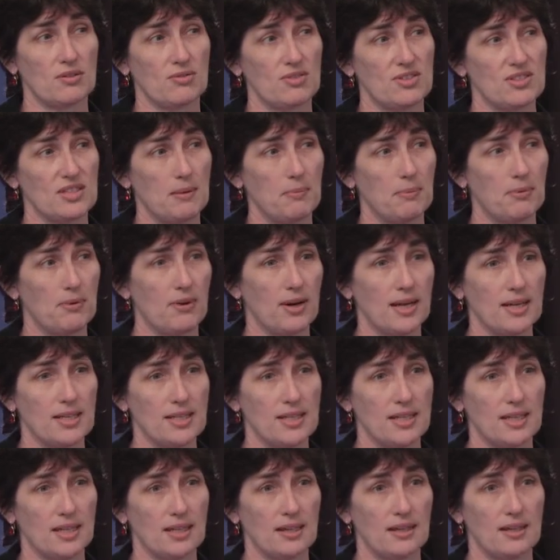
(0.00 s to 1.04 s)
of
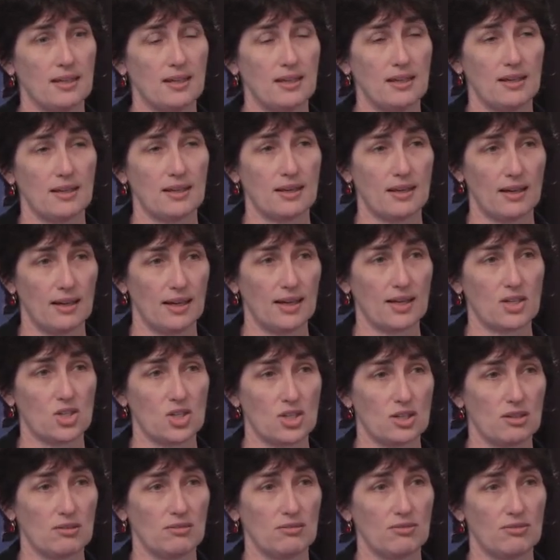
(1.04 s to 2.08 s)
separating
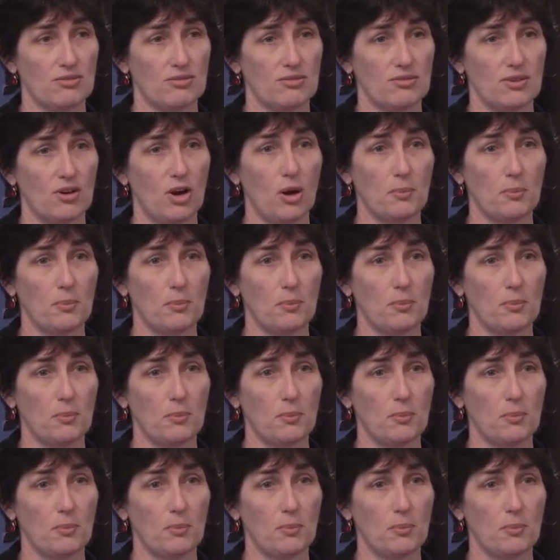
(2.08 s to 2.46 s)
collection of